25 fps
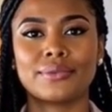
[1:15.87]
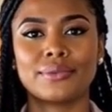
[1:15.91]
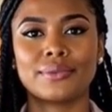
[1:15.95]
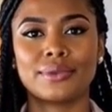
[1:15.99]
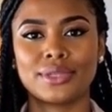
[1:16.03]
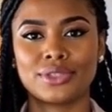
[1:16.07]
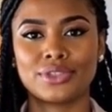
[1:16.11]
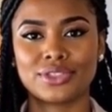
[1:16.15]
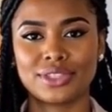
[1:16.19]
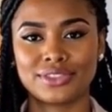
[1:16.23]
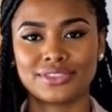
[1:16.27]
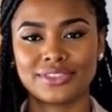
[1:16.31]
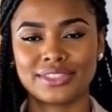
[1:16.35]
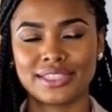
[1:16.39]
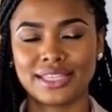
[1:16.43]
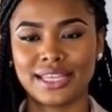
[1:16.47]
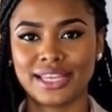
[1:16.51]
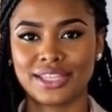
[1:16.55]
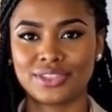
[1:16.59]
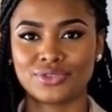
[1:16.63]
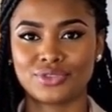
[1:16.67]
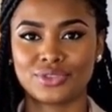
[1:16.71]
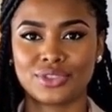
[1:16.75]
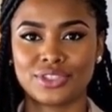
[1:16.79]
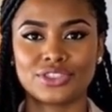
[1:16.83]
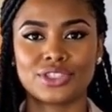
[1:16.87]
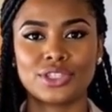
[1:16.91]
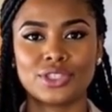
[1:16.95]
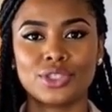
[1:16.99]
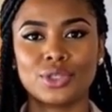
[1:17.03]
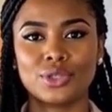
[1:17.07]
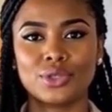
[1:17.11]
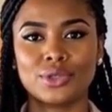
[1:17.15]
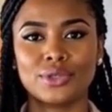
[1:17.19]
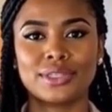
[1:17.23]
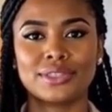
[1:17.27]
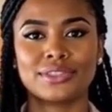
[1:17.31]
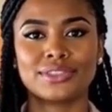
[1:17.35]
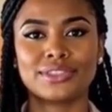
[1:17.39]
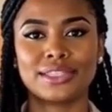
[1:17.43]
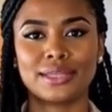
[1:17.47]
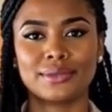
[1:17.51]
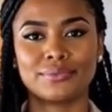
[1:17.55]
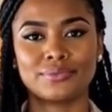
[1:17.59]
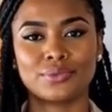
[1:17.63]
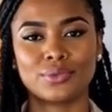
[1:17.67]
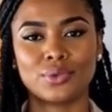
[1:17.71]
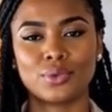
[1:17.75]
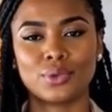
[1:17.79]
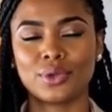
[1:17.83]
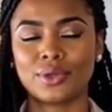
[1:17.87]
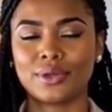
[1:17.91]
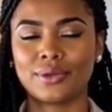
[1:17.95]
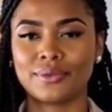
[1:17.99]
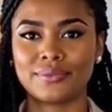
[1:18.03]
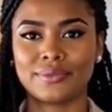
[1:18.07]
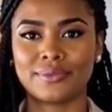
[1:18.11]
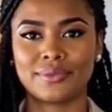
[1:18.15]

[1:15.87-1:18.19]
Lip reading: Adjusting entries occur at step 4